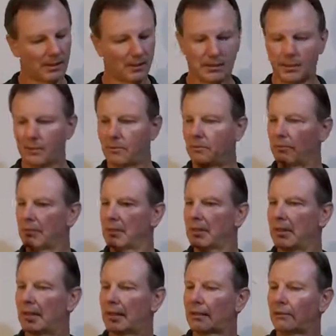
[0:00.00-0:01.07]
So with
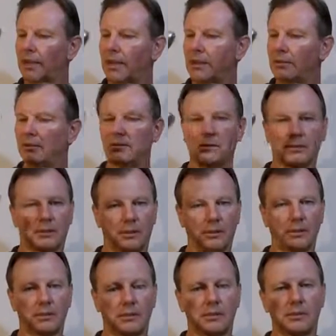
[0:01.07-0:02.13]
the aqua handle,
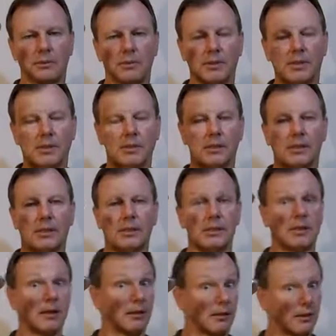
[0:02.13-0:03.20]
it's the one that is
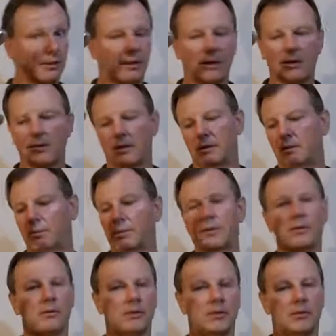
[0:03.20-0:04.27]
in our logo and the one
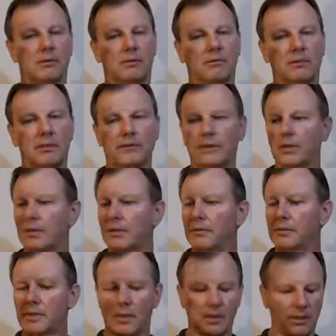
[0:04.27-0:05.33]
that you see on all these
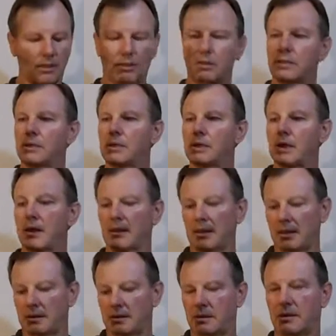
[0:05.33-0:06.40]
videos, you can see how
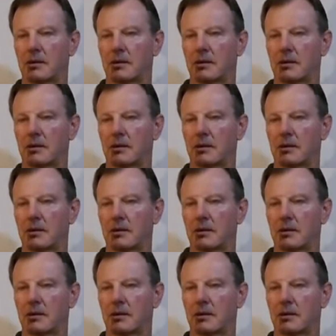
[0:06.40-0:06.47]
that